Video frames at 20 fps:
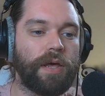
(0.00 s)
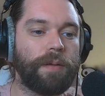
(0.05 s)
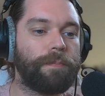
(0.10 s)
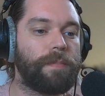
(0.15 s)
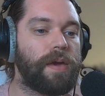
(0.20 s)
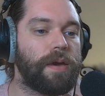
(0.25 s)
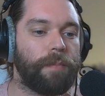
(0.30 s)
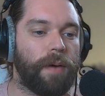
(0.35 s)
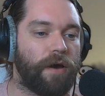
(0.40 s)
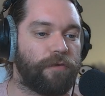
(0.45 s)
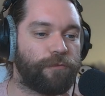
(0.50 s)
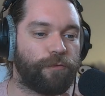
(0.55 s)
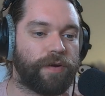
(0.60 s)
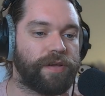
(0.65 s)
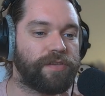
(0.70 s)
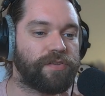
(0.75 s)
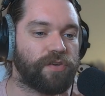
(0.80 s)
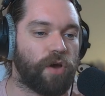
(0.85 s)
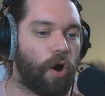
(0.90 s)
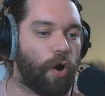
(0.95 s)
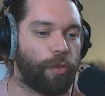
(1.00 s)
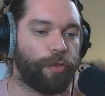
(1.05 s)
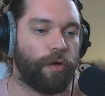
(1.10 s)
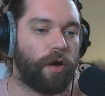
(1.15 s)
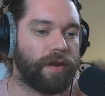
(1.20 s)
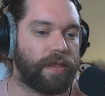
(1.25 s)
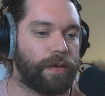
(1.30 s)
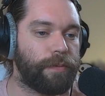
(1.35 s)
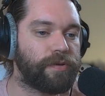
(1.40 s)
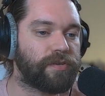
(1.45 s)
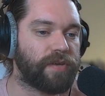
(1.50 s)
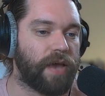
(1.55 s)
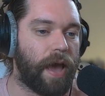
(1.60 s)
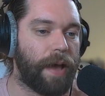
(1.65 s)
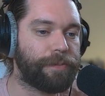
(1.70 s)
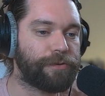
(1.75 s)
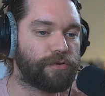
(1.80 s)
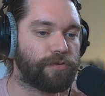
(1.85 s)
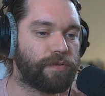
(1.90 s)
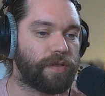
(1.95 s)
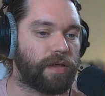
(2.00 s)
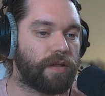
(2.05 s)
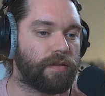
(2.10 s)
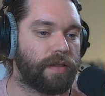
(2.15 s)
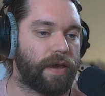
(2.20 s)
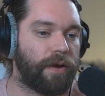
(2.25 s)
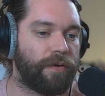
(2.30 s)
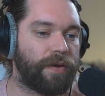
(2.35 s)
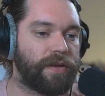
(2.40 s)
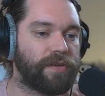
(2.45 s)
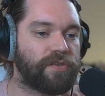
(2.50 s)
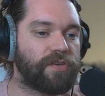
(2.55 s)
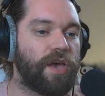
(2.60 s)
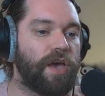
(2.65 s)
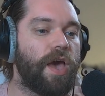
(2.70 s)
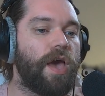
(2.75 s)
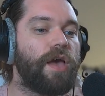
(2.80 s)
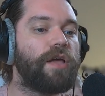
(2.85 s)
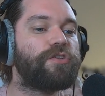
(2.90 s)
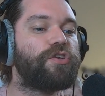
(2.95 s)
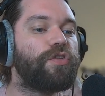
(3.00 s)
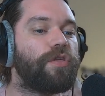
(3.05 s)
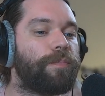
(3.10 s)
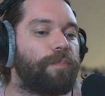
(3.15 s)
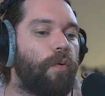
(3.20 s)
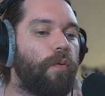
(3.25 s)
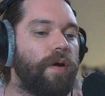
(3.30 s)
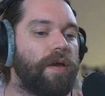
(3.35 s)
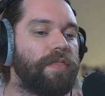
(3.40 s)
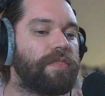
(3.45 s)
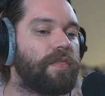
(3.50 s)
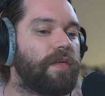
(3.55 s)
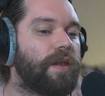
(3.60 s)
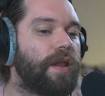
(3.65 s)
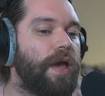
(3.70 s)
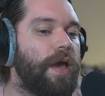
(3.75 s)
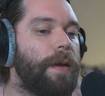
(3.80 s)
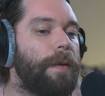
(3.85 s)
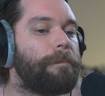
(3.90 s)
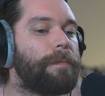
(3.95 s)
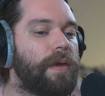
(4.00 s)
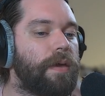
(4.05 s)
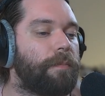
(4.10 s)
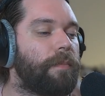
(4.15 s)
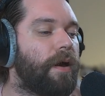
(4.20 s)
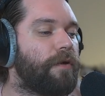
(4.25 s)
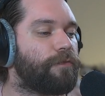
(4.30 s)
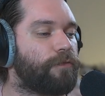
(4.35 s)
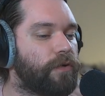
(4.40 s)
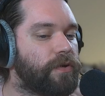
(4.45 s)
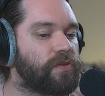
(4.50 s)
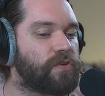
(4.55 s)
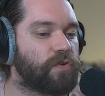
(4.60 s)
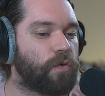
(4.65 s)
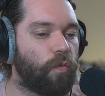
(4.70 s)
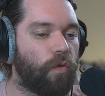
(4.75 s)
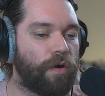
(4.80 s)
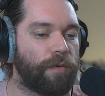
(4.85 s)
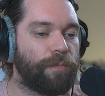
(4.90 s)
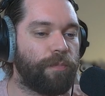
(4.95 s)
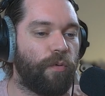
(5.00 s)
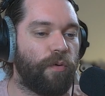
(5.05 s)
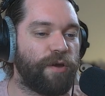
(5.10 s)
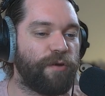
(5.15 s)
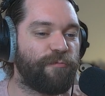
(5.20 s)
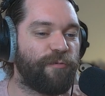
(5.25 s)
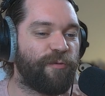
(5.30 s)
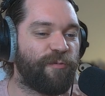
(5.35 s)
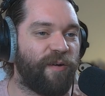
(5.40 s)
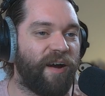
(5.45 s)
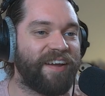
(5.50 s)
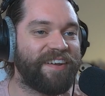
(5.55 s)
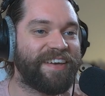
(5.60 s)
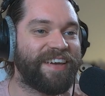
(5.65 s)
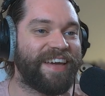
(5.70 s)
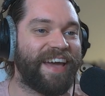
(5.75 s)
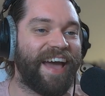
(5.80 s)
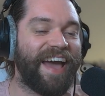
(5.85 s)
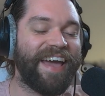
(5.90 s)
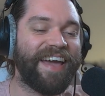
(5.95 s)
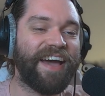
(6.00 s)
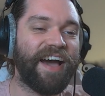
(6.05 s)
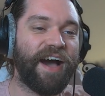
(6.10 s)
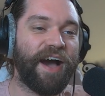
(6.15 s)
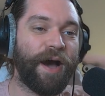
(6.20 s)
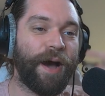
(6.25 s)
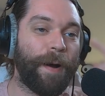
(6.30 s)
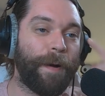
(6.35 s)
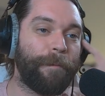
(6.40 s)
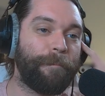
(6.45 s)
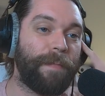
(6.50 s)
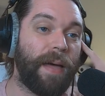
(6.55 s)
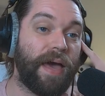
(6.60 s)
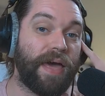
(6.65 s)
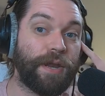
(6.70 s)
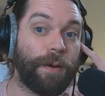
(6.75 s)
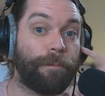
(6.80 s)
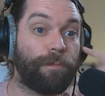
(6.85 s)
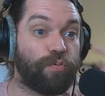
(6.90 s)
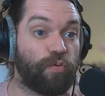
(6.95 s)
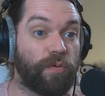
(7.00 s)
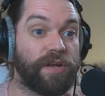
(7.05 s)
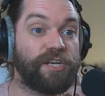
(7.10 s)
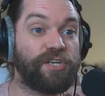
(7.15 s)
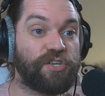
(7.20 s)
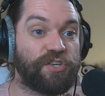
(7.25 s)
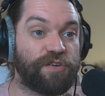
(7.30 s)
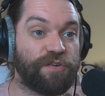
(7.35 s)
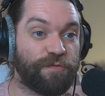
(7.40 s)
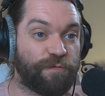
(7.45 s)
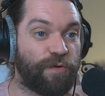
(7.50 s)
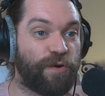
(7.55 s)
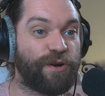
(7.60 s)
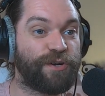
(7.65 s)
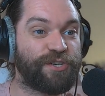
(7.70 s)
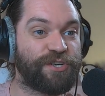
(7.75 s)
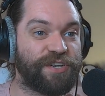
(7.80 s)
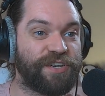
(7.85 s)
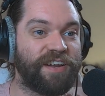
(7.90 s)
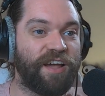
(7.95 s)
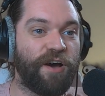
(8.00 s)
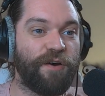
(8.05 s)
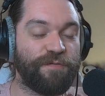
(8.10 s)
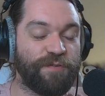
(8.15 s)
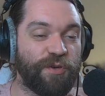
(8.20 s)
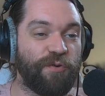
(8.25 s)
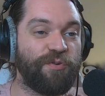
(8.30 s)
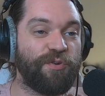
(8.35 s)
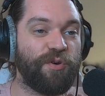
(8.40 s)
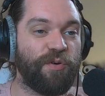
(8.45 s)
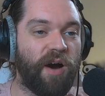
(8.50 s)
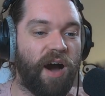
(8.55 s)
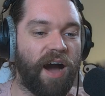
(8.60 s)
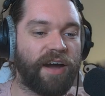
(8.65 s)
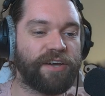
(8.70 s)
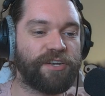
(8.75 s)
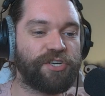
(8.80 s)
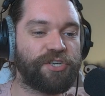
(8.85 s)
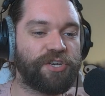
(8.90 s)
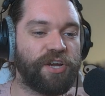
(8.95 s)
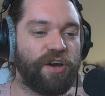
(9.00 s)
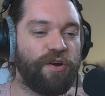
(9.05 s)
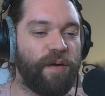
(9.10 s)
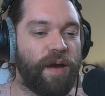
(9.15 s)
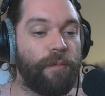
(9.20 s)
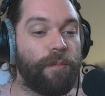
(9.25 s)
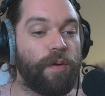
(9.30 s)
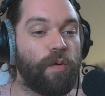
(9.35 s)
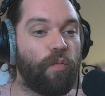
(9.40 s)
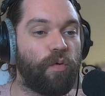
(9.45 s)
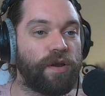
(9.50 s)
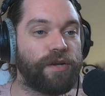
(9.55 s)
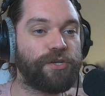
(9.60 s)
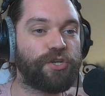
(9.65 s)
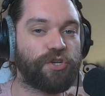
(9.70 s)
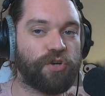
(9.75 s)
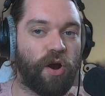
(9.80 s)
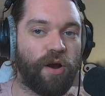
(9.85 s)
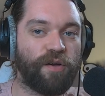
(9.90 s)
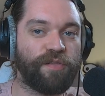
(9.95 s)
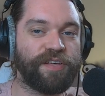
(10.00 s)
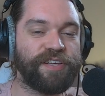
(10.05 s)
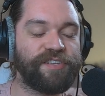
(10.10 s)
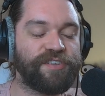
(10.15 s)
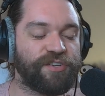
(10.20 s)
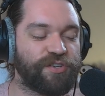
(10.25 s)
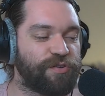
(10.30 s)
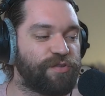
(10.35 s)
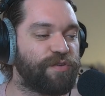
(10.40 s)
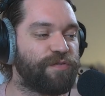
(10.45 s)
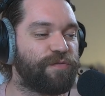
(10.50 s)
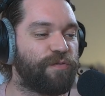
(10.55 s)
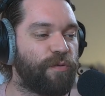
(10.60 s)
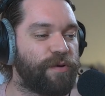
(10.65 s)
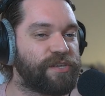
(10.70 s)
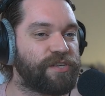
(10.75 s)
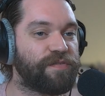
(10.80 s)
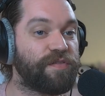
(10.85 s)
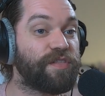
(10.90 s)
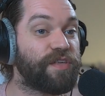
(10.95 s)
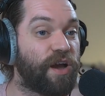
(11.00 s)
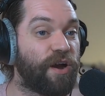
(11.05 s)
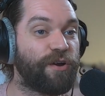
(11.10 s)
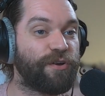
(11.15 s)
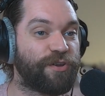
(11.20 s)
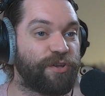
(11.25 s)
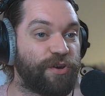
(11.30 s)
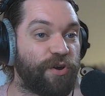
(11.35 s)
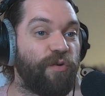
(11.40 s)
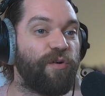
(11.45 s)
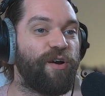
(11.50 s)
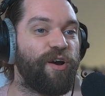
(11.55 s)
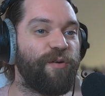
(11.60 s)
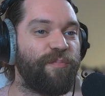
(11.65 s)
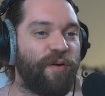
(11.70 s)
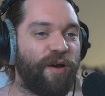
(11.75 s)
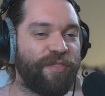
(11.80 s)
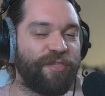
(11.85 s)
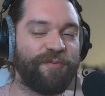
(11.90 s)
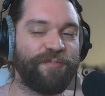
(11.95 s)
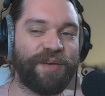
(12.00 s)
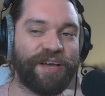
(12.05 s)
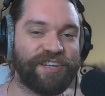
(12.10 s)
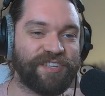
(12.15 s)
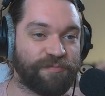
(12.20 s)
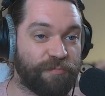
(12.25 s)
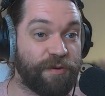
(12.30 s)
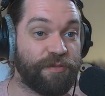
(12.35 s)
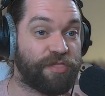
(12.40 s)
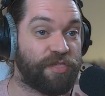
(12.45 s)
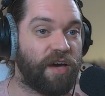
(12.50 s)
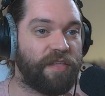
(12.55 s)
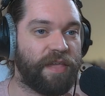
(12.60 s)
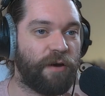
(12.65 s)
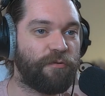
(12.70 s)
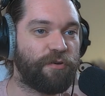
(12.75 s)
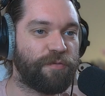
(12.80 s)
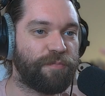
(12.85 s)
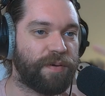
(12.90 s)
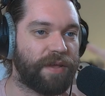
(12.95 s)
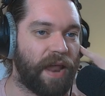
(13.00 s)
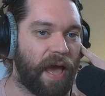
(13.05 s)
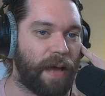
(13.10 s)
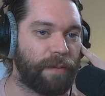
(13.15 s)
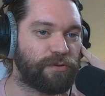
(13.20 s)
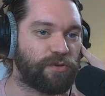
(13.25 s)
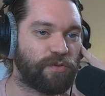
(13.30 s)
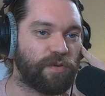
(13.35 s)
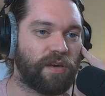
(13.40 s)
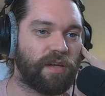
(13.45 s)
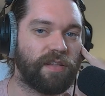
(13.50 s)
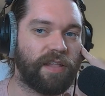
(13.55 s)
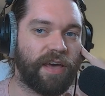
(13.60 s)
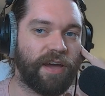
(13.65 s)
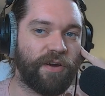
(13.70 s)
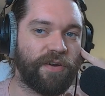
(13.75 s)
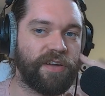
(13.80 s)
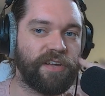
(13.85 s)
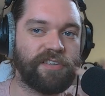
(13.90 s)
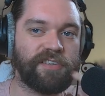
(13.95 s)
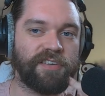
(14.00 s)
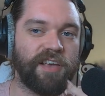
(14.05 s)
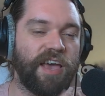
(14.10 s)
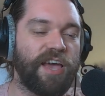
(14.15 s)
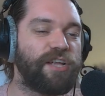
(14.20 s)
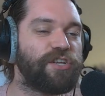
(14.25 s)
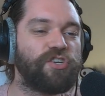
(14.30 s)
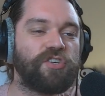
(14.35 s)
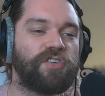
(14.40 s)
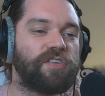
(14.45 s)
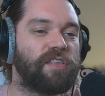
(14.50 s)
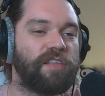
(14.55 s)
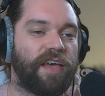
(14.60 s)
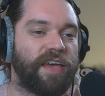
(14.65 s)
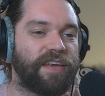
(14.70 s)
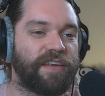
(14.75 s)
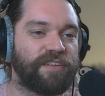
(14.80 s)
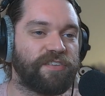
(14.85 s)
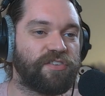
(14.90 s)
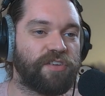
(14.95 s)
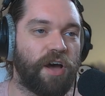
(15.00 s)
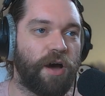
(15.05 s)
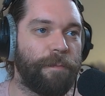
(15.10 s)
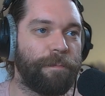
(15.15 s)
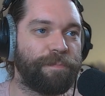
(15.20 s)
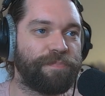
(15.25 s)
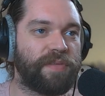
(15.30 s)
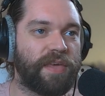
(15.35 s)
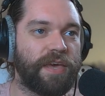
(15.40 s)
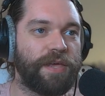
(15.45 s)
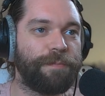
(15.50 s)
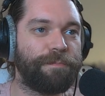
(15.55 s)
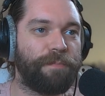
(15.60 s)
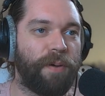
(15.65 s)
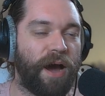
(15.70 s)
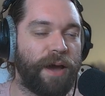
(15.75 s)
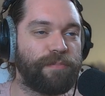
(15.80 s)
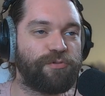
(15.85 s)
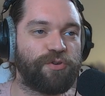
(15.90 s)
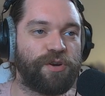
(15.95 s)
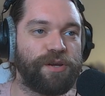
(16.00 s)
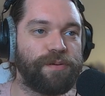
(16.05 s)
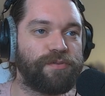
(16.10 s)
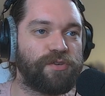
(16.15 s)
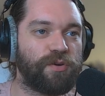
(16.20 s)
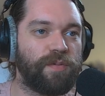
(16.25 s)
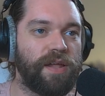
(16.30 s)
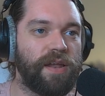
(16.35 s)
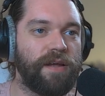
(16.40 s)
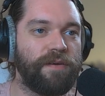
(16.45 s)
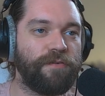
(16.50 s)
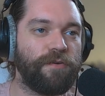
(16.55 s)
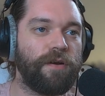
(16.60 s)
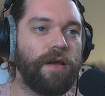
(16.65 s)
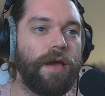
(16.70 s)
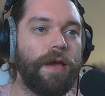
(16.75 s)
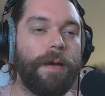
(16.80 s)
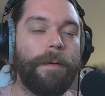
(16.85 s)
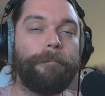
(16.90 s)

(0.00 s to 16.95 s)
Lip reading: And me and my friends all thought he was absolutely hilarious, to the point that me and my friends at one point were writing an abridged version of Yu Yu Hakusho, and we wanted Charlie to do the voice of the younger Toguro brother because we thought that would have been absolutely hilarious, just like dumb kid pipe dreams or whatever.